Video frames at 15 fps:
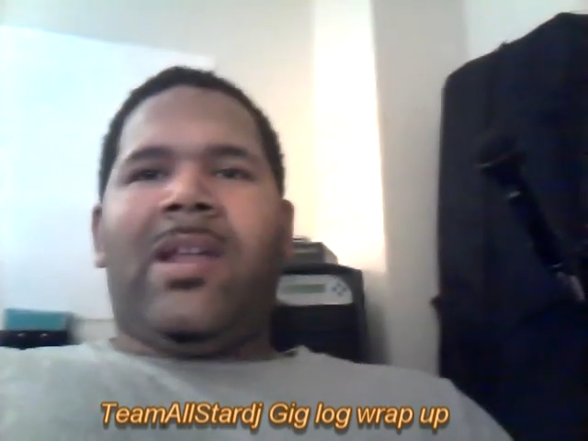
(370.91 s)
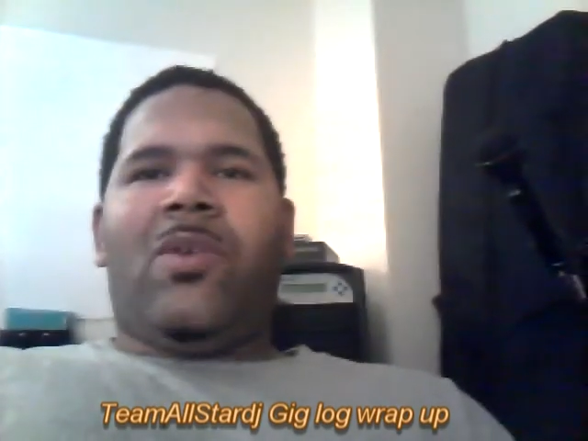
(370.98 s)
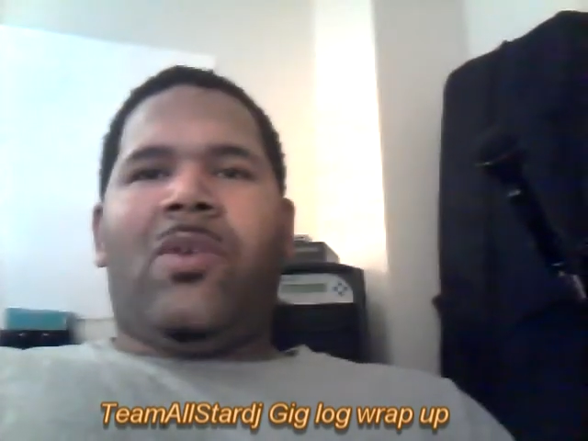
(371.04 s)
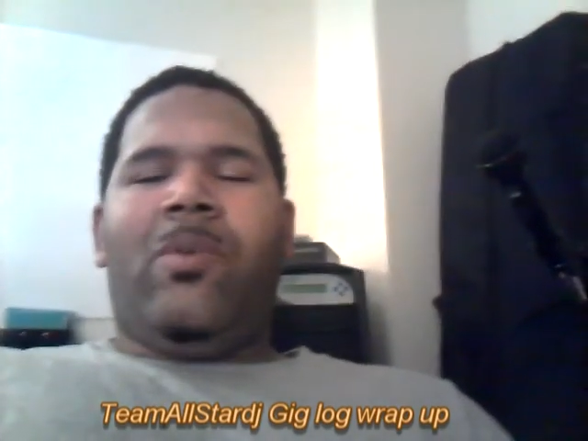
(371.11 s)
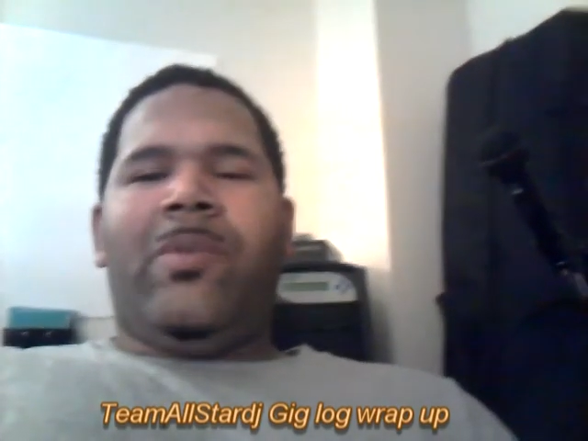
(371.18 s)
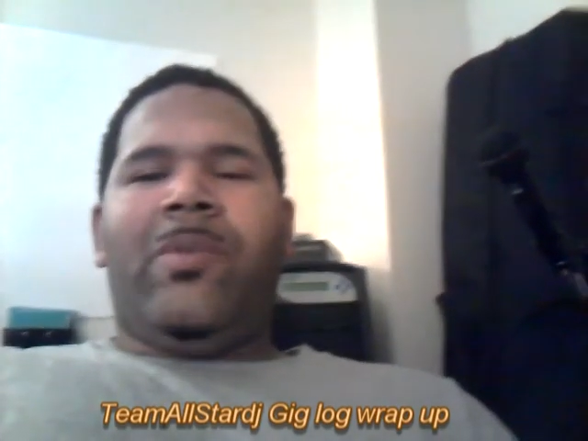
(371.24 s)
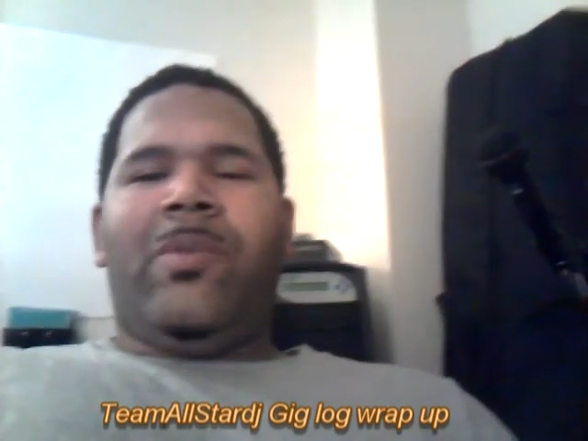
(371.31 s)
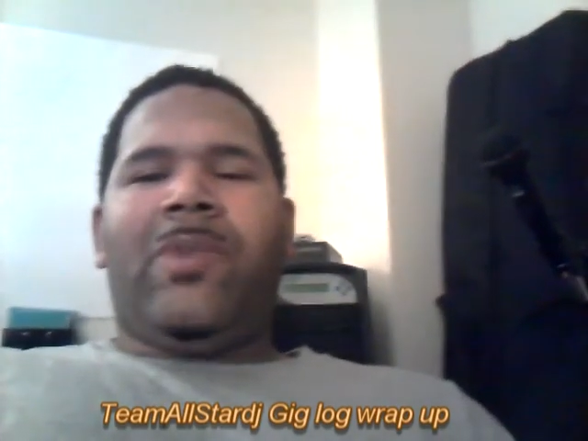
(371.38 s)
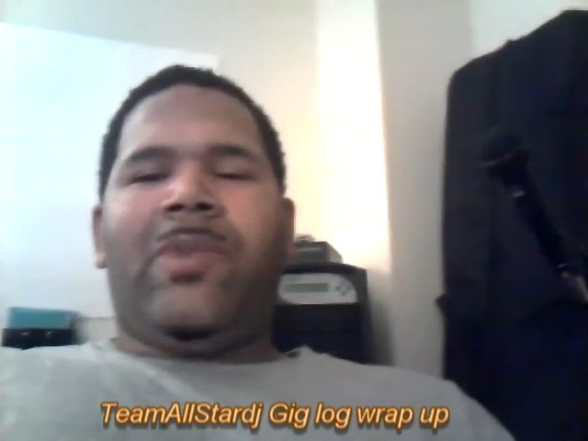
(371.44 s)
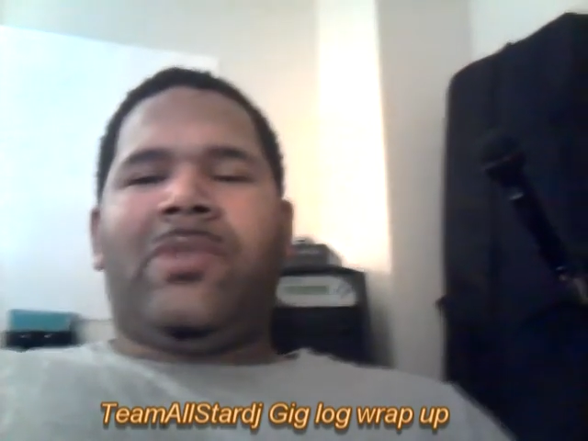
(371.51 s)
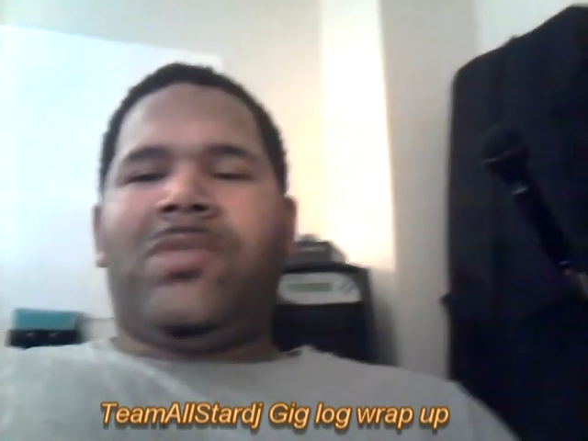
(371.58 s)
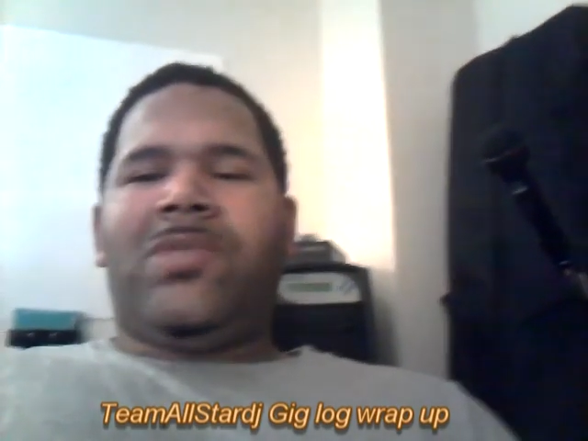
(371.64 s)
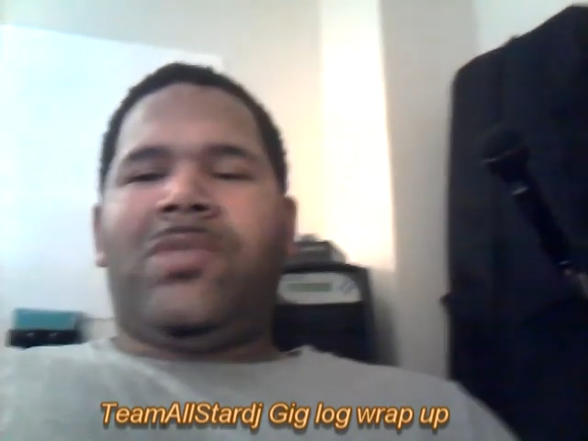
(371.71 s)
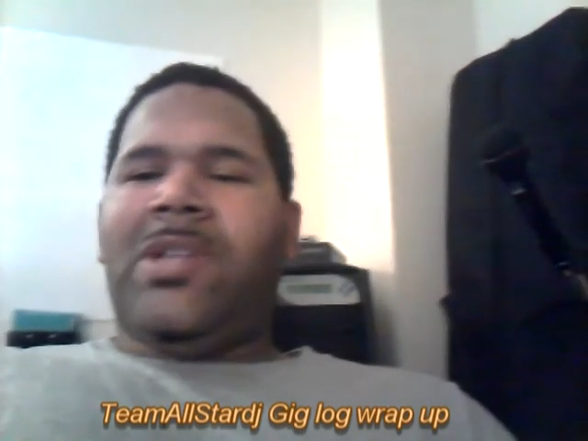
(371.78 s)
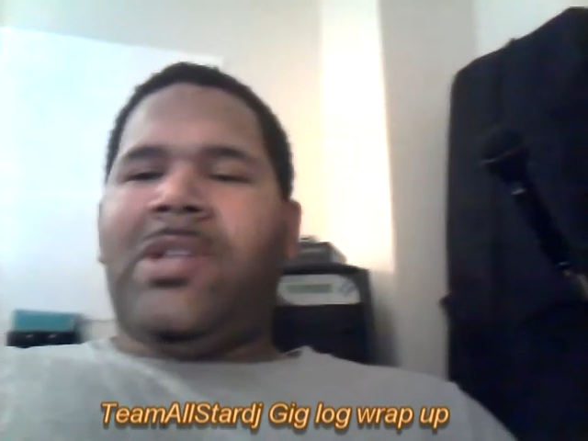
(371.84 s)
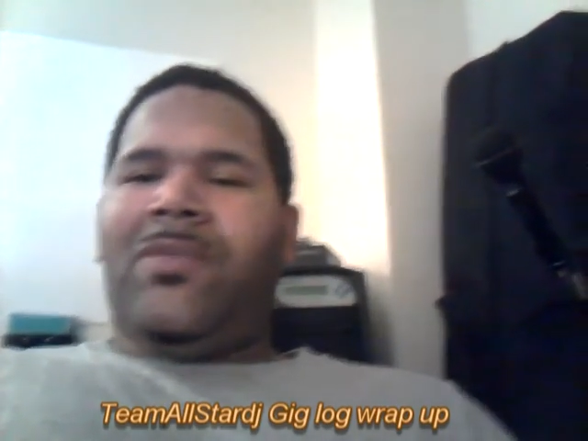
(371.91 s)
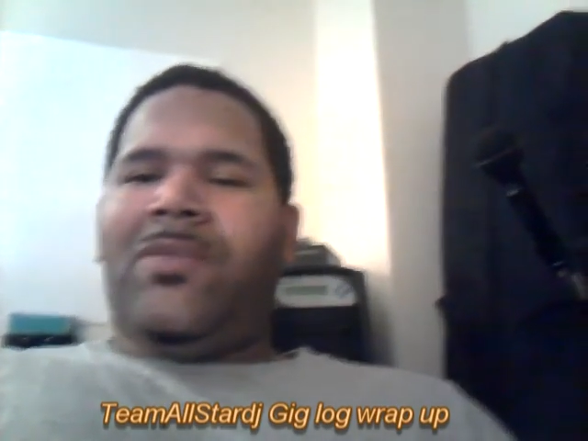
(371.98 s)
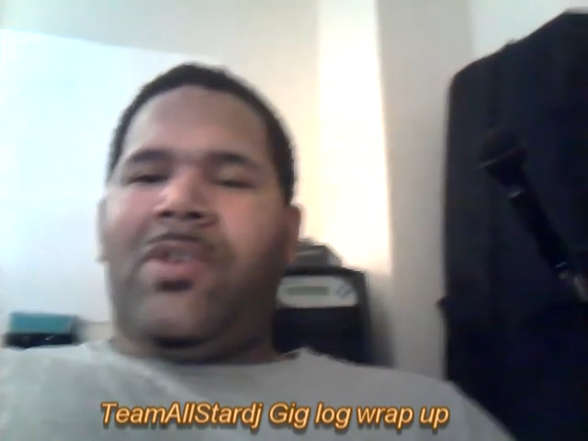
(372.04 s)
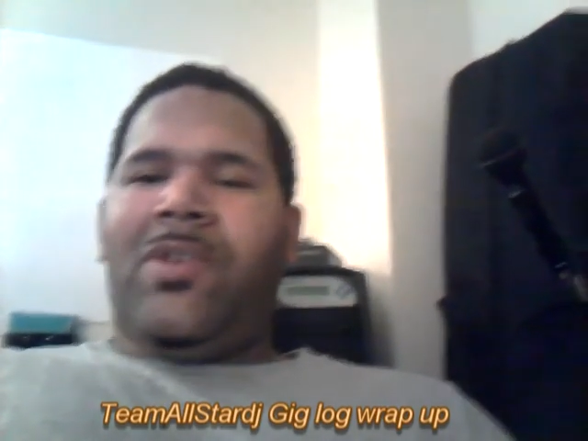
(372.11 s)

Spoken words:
equipment rentals, you never